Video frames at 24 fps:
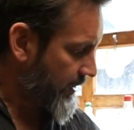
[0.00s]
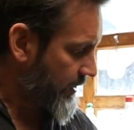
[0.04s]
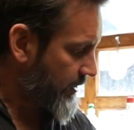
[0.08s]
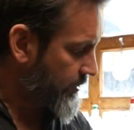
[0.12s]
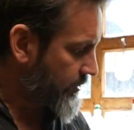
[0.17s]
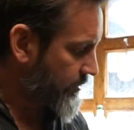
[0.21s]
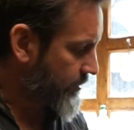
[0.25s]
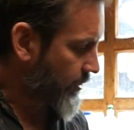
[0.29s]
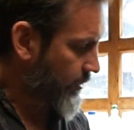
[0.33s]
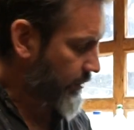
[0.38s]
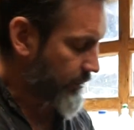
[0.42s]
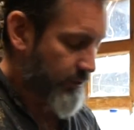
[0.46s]

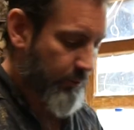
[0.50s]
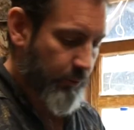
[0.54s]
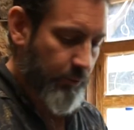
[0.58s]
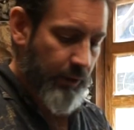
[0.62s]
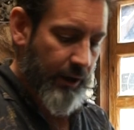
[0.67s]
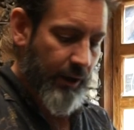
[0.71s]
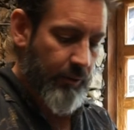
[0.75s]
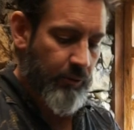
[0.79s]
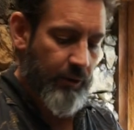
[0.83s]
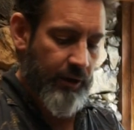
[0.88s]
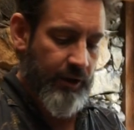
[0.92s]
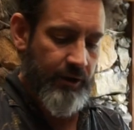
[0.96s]
So
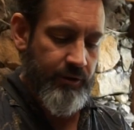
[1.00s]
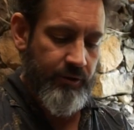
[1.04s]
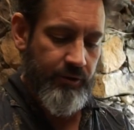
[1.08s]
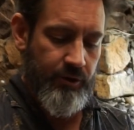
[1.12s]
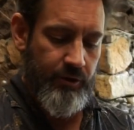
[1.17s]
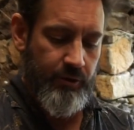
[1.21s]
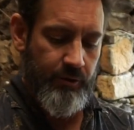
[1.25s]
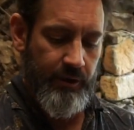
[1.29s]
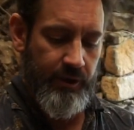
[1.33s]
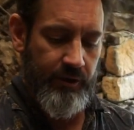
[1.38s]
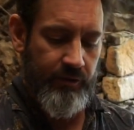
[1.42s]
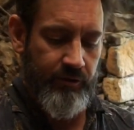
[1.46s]
what I want to
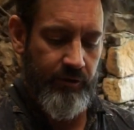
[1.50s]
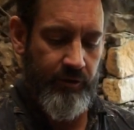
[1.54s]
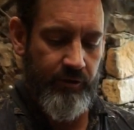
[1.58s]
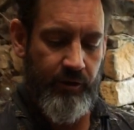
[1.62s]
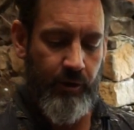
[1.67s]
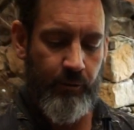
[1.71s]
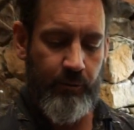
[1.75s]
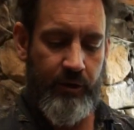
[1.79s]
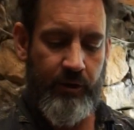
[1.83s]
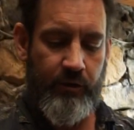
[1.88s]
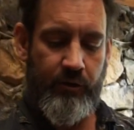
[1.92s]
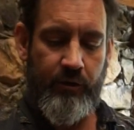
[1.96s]
do is I
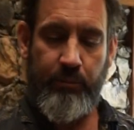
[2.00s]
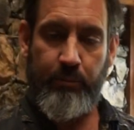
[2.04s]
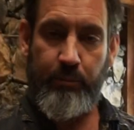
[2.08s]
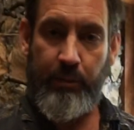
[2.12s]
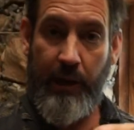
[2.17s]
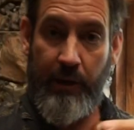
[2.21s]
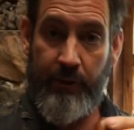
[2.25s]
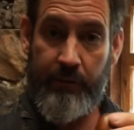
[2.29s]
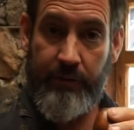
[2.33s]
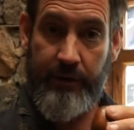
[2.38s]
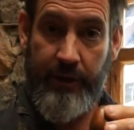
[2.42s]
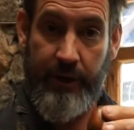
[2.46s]
want to
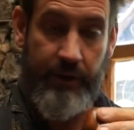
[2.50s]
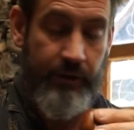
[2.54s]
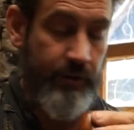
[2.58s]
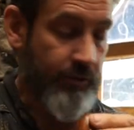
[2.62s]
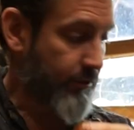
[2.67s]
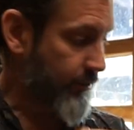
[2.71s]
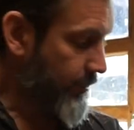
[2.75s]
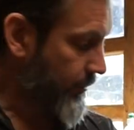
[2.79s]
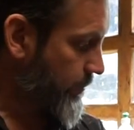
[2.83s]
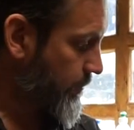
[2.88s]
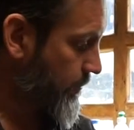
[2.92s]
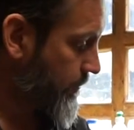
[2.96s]
sprout
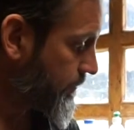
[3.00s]
this.